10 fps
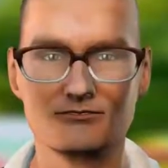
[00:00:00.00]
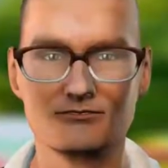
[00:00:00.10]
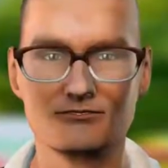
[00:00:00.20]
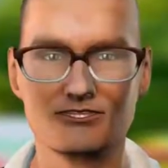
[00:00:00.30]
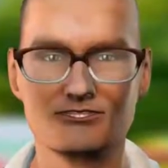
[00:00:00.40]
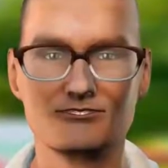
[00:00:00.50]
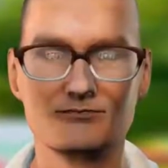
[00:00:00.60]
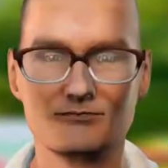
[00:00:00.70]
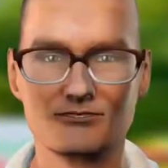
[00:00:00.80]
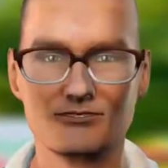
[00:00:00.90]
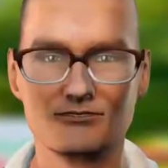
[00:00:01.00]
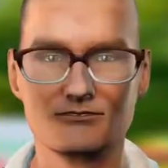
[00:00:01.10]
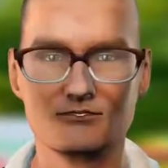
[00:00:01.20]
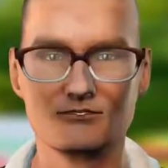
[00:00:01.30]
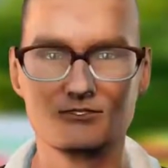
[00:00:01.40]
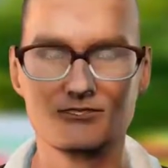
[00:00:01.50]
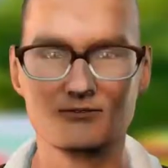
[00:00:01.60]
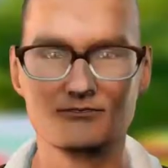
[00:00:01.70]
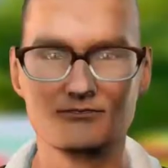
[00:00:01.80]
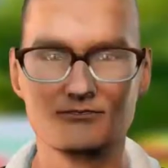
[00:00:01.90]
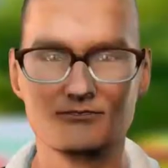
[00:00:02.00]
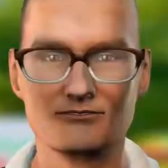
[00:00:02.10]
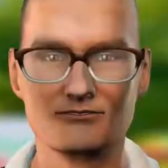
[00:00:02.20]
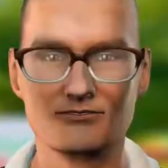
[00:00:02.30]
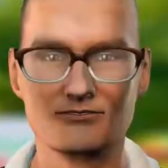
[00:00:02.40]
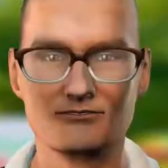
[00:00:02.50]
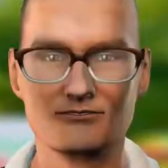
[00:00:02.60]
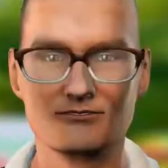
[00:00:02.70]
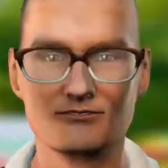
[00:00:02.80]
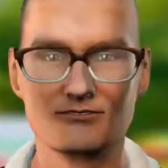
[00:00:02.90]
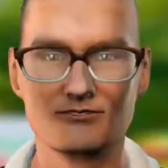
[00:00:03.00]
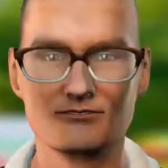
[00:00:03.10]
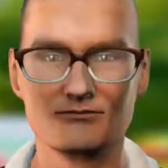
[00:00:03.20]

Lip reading: this man genuinely believed